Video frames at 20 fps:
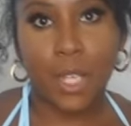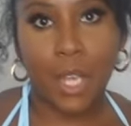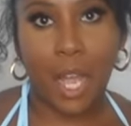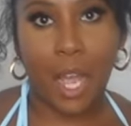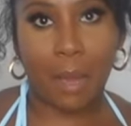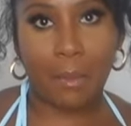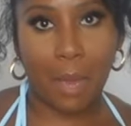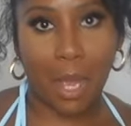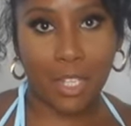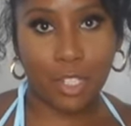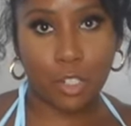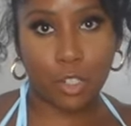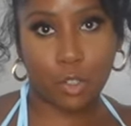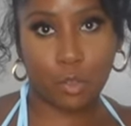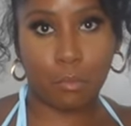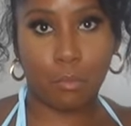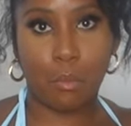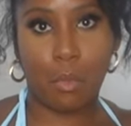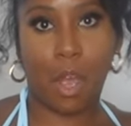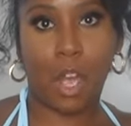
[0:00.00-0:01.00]
I do
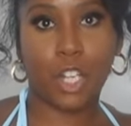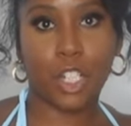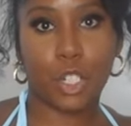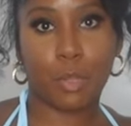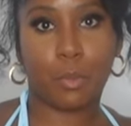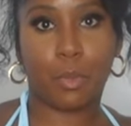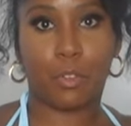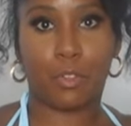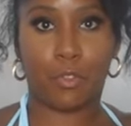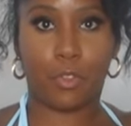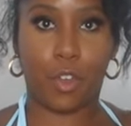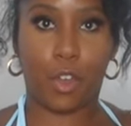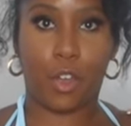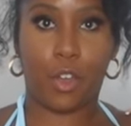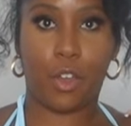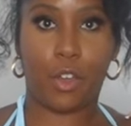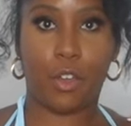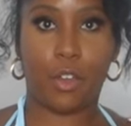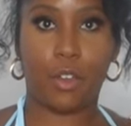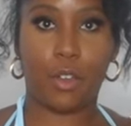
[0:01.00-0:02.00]
much
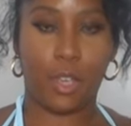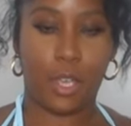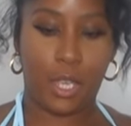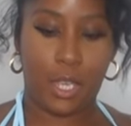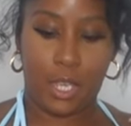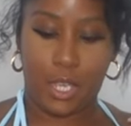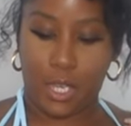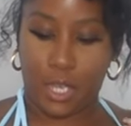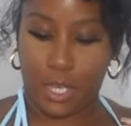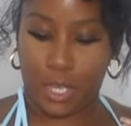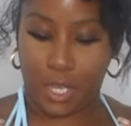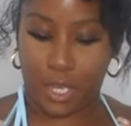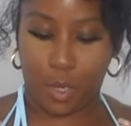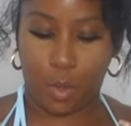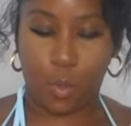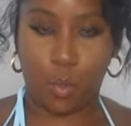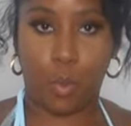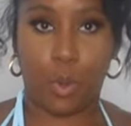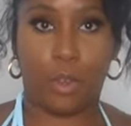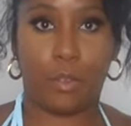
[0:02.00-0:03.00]
prefer
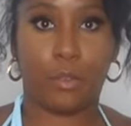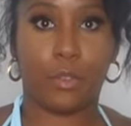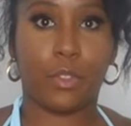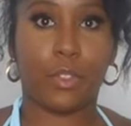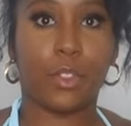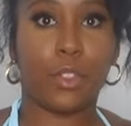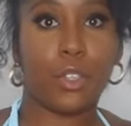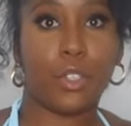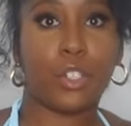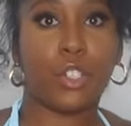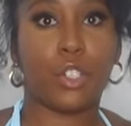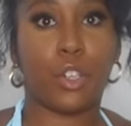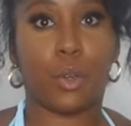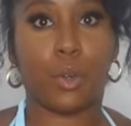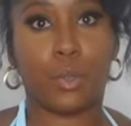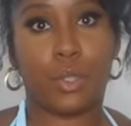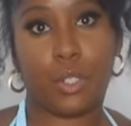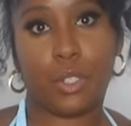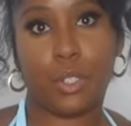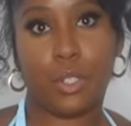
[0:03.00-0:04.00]
it with the
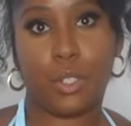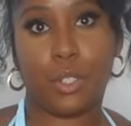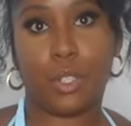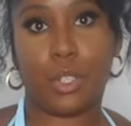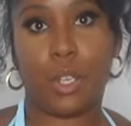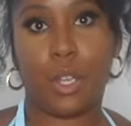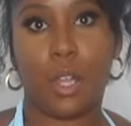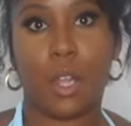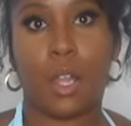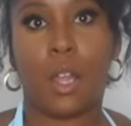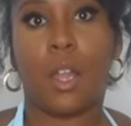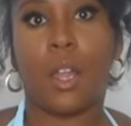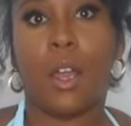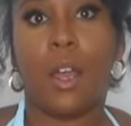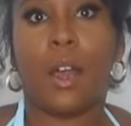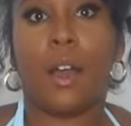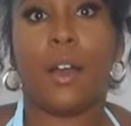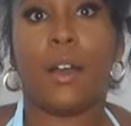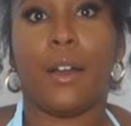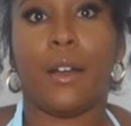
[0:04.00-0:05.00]
shoulders.
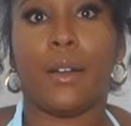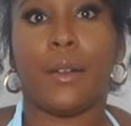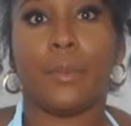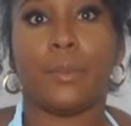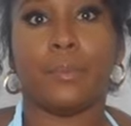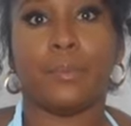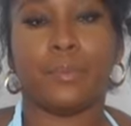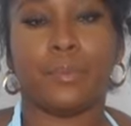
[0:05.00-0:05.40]
Yeah,